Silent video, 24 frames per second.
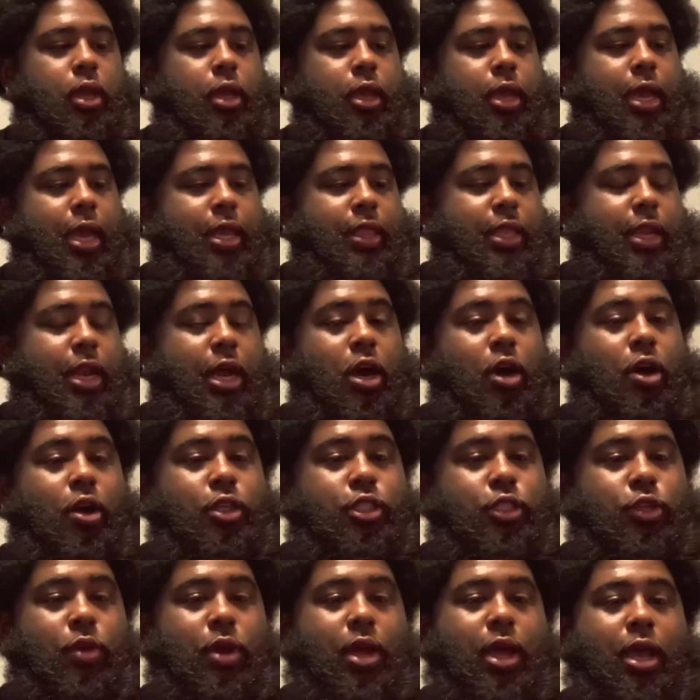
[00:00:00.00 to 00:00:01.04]
And then I
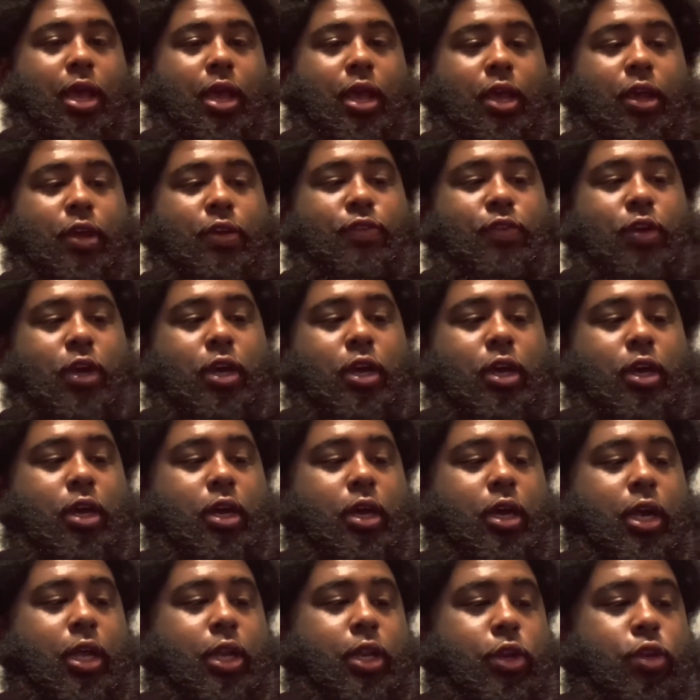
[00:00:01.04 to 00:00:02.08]
also have
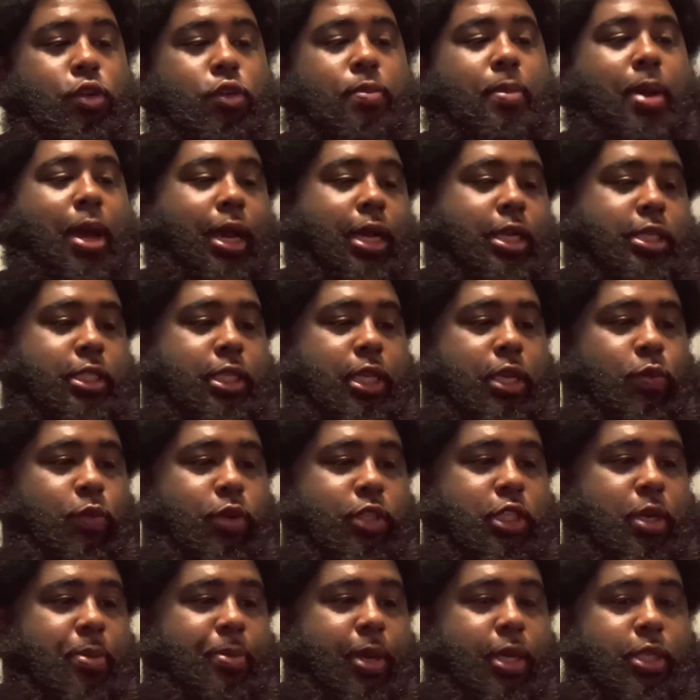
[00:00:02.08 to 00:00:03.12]
a new magazine, which
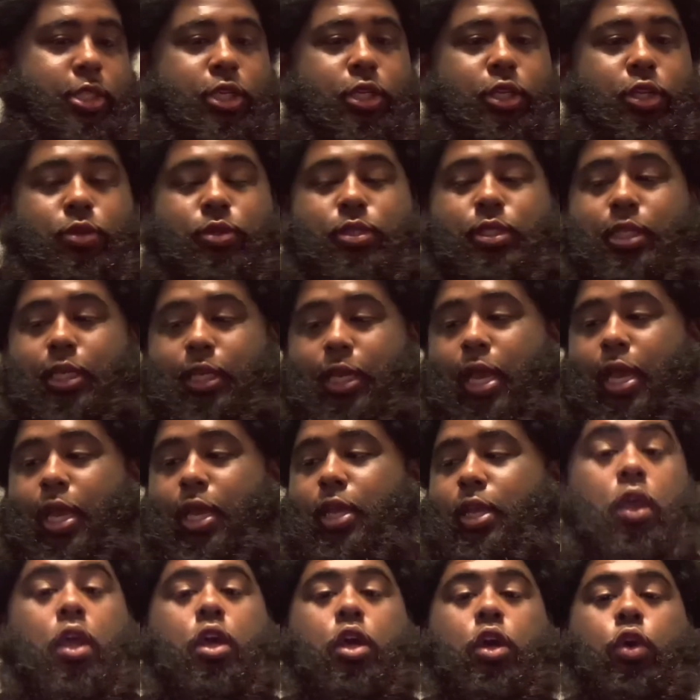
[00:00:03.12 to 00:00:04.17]
I'm going to introduce today,
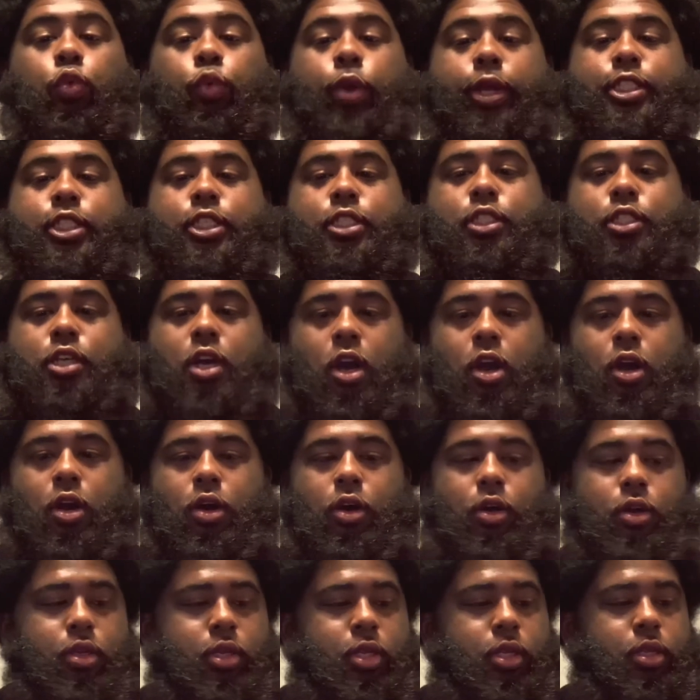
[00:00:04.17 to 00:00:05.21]
which is
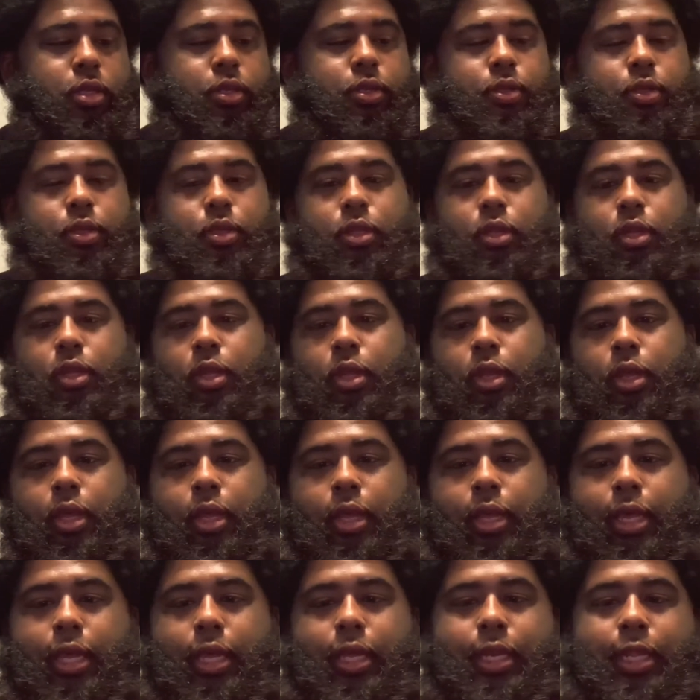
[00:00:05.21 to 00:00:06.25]
called
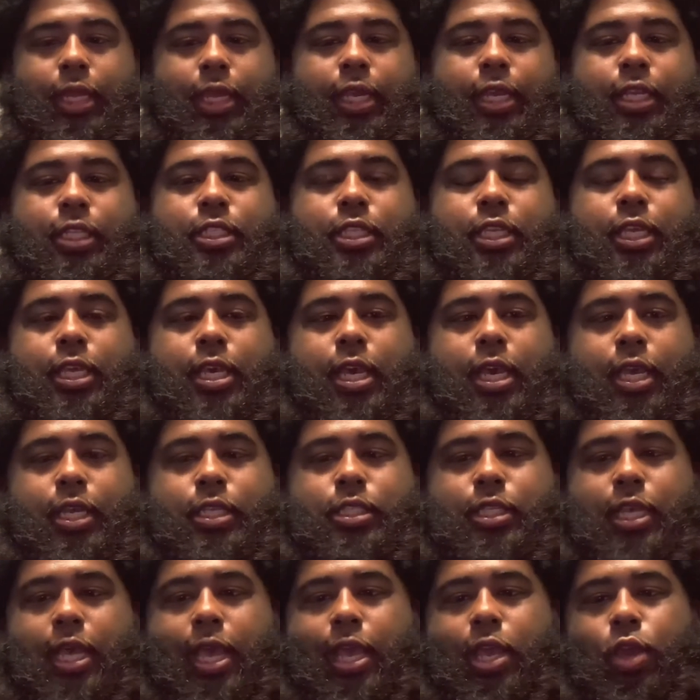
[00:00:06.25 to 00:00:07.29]
an
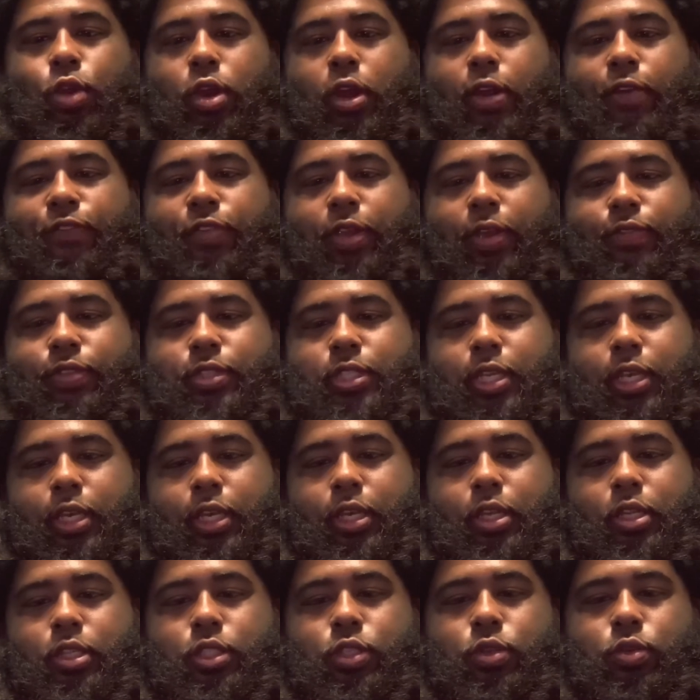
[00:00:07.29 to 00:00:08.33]
ETS
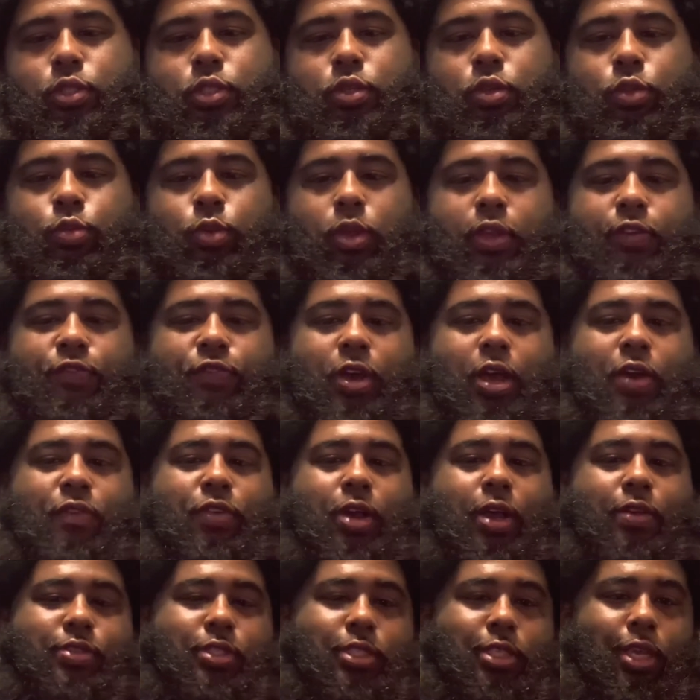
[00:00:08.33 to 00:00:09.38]
AR-15
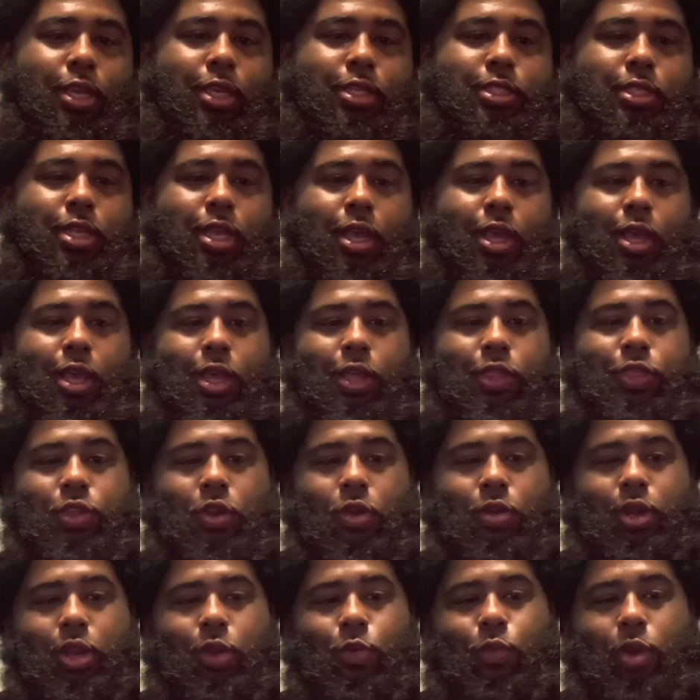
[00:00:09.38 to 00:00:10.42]
223-556
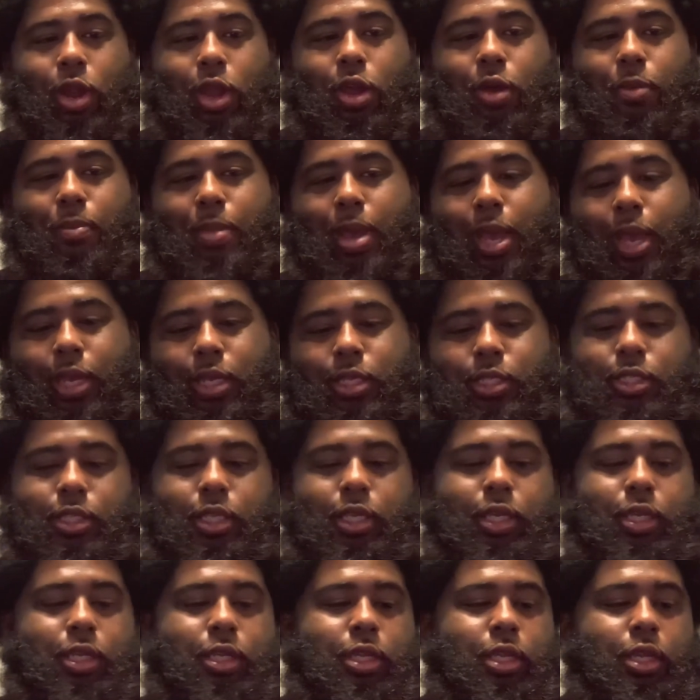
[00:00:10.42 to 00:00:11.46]
30 round
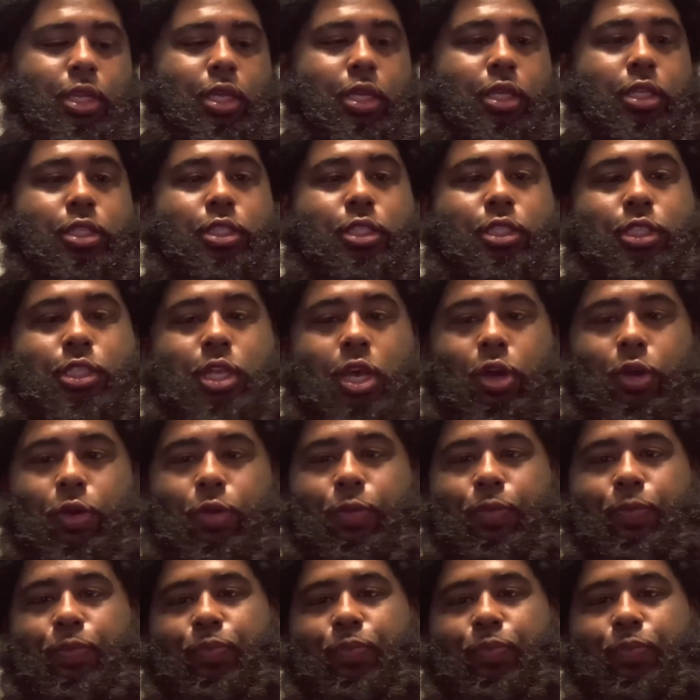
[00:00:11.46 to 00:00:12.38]
magazine. So,